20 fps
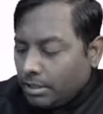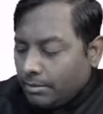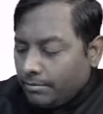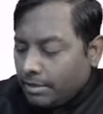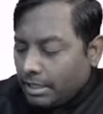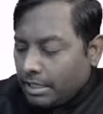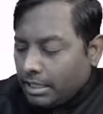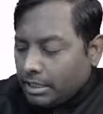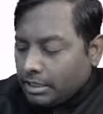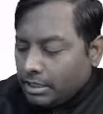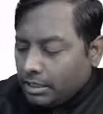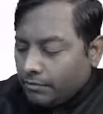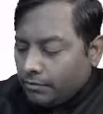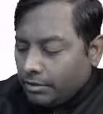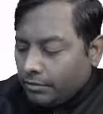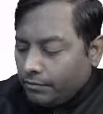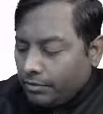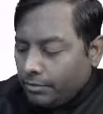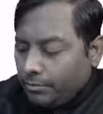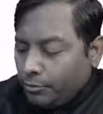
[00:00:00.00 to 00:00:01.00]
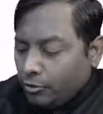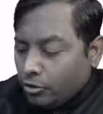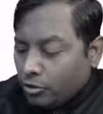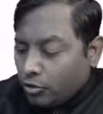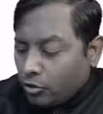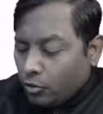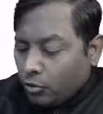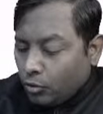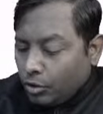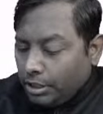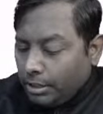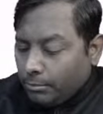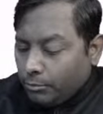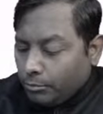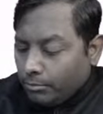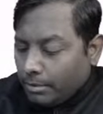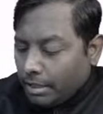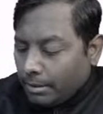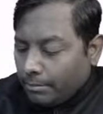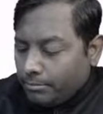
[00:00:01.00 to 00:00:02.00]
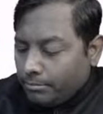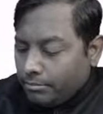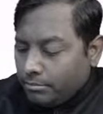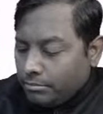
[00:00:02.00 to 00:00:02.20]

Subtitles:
and other one will be your golimumab.